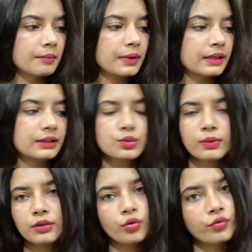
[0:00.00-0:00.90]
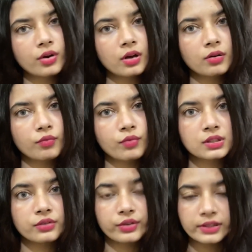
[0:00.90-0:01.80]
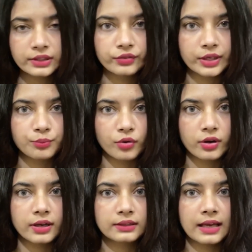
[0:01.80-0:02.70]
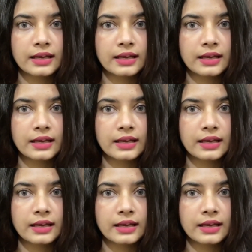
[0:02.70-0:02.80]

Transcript: But this one overall was a really great product